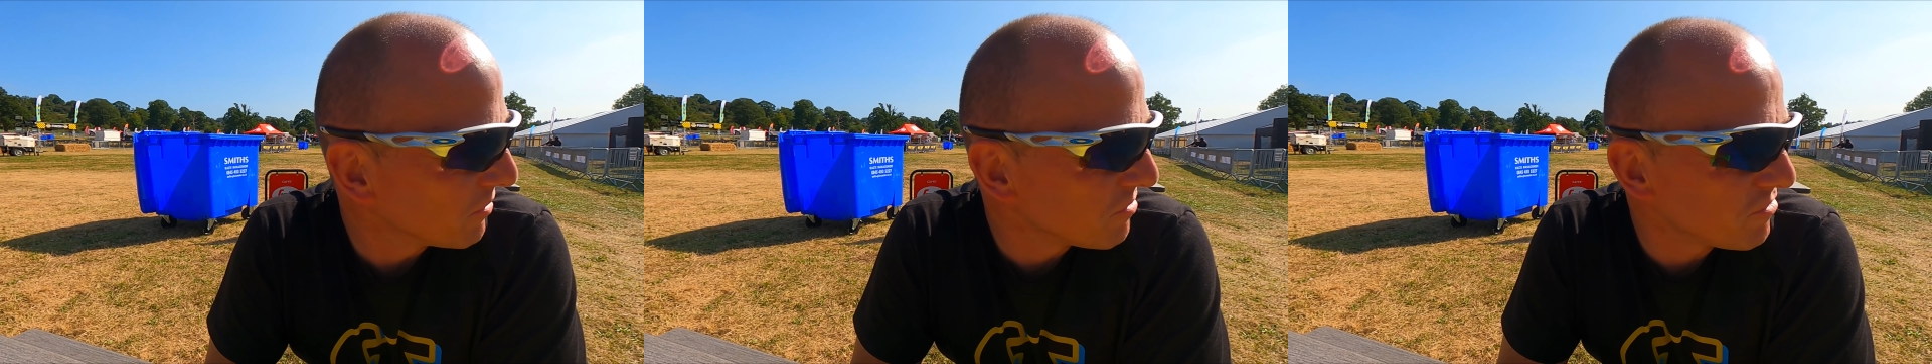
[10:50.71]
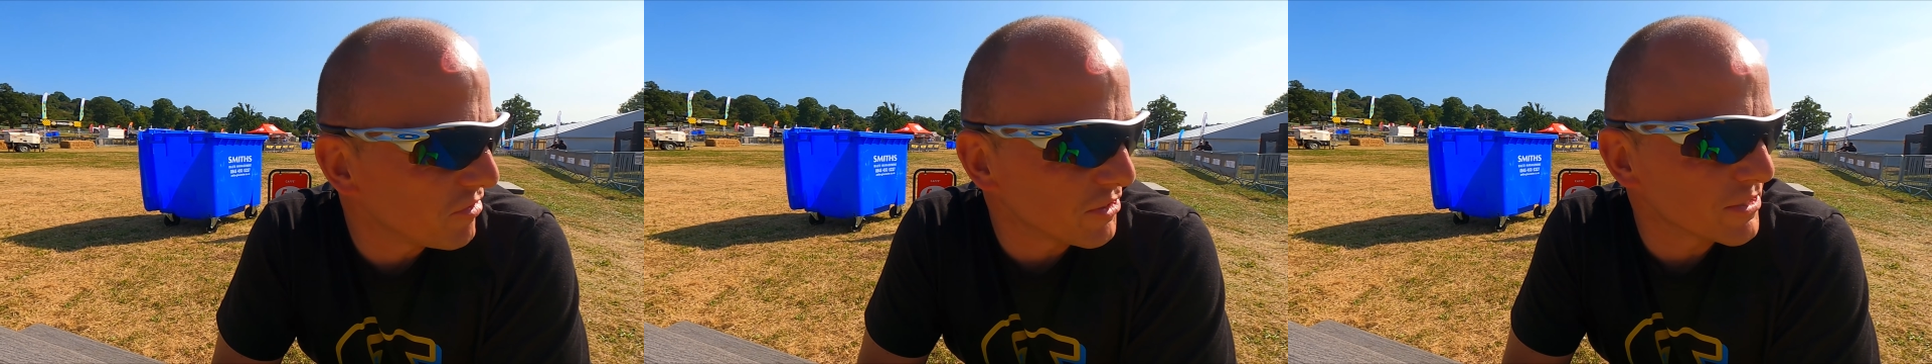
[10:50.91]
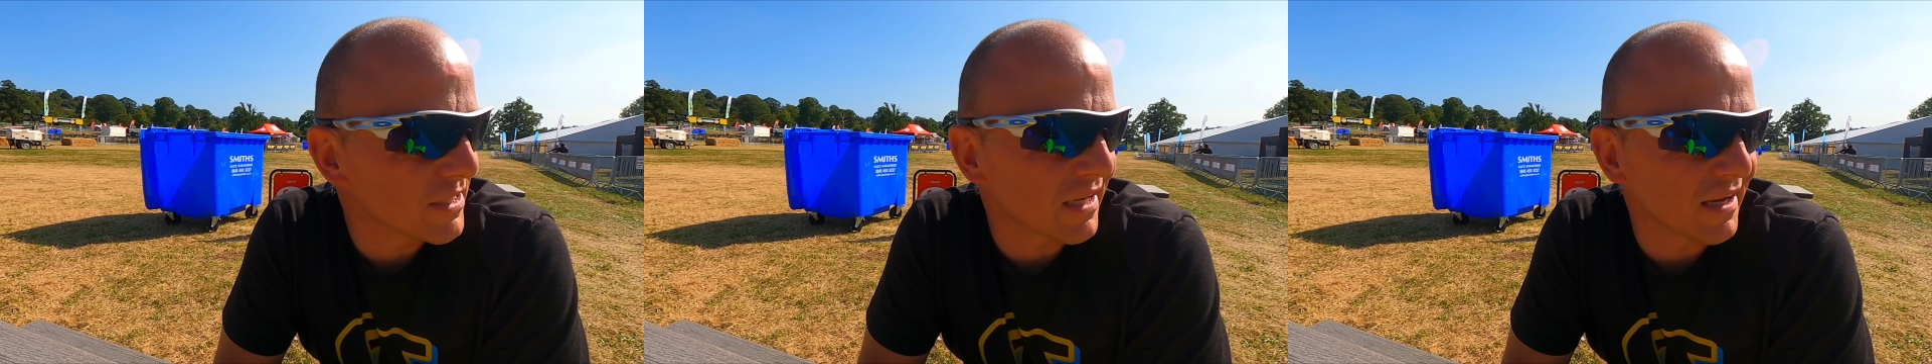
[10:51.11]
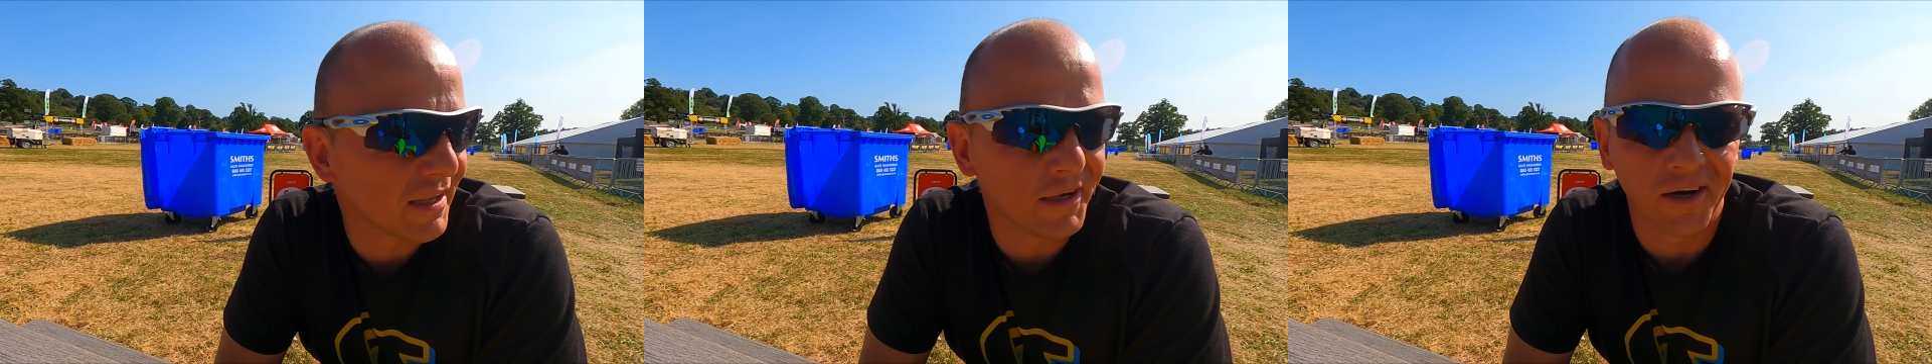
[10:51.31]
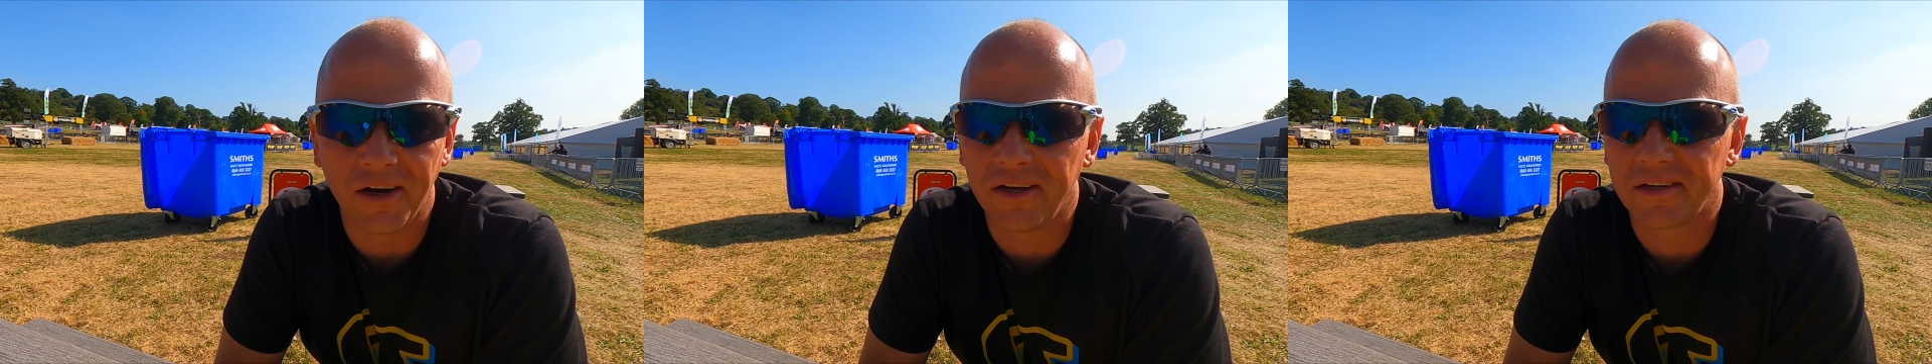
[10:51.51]
and physically
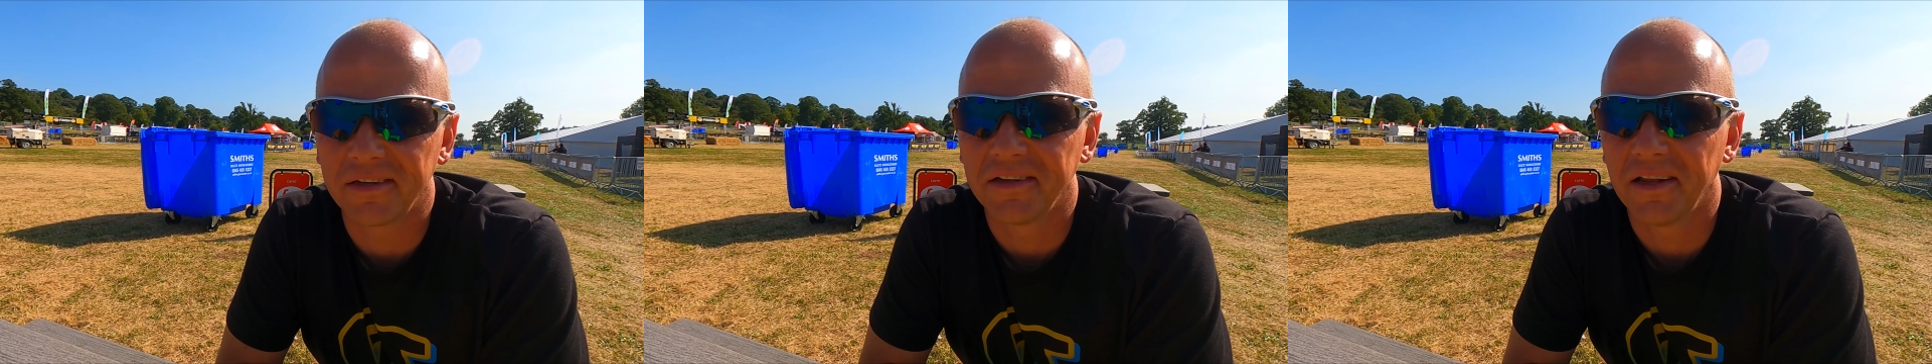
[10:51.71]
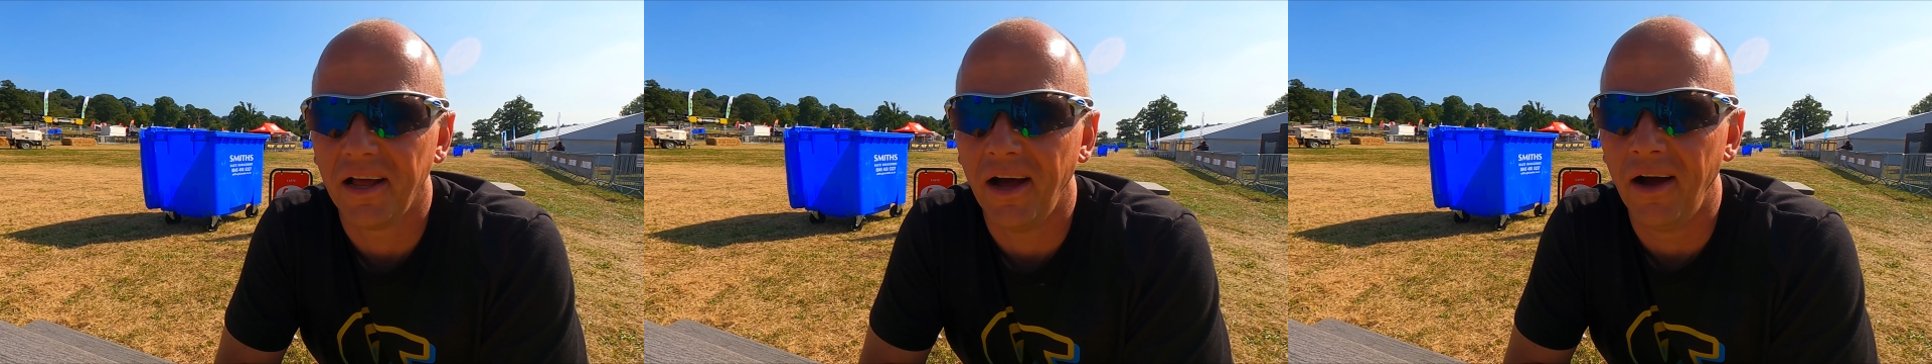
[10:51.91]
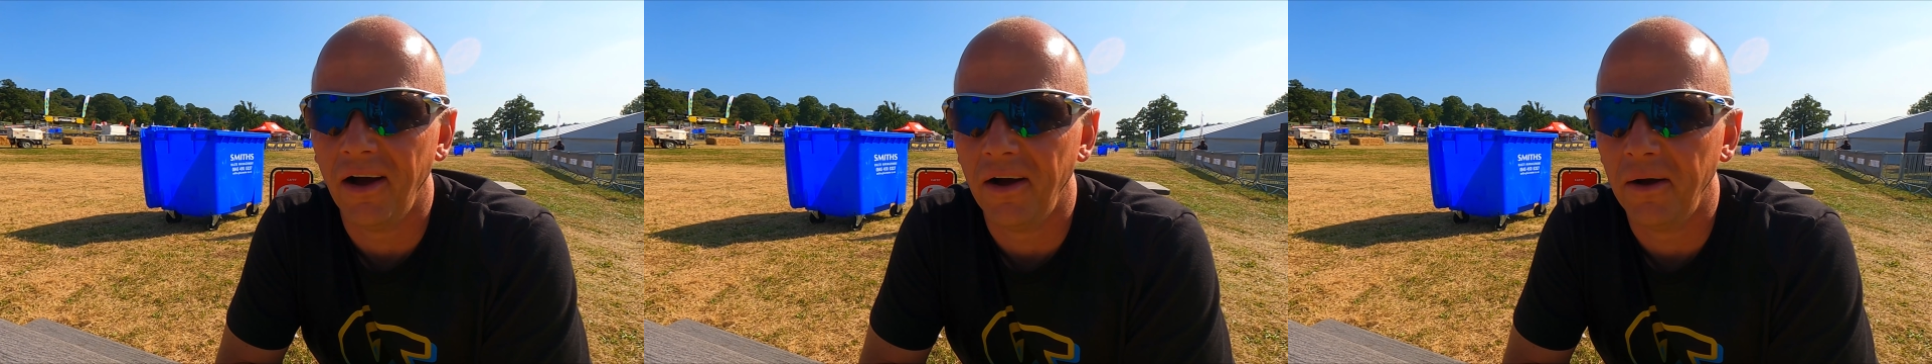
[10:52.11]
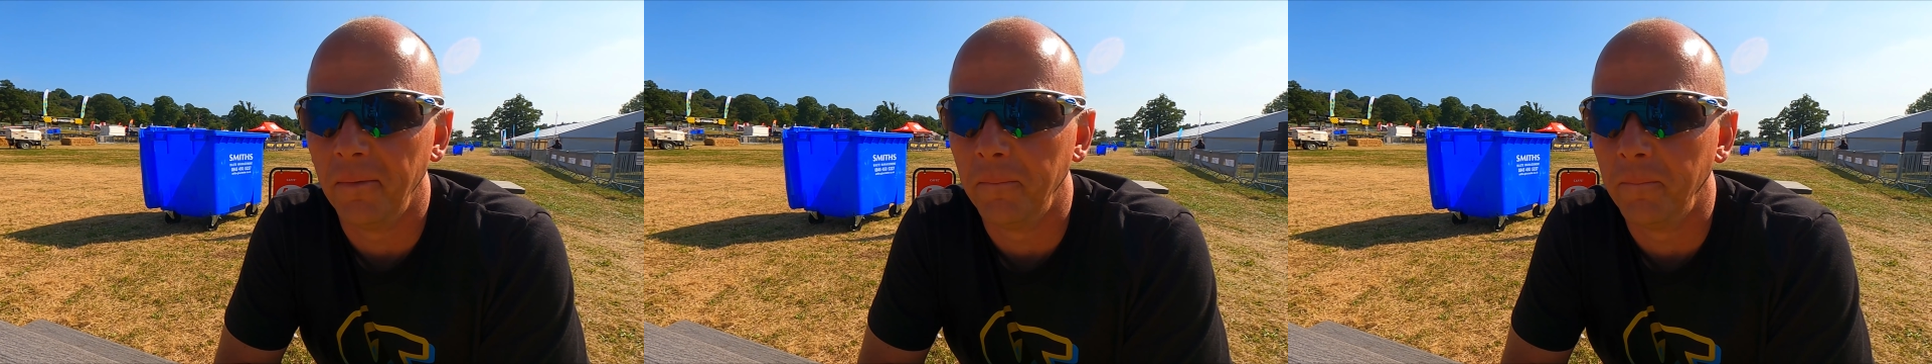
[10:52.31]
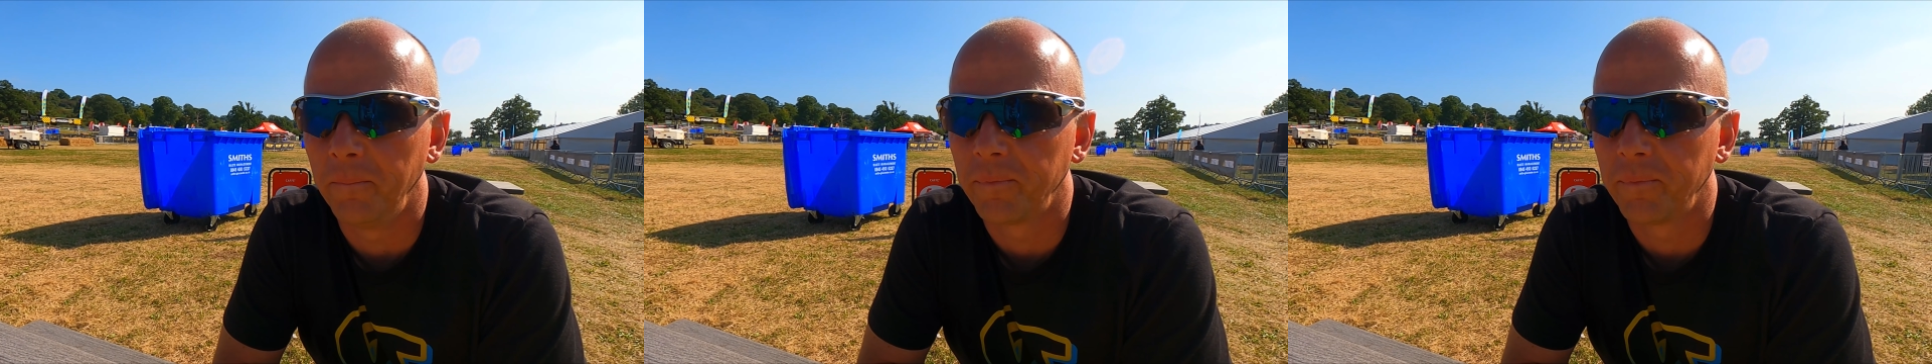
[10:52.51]
hard, yeah,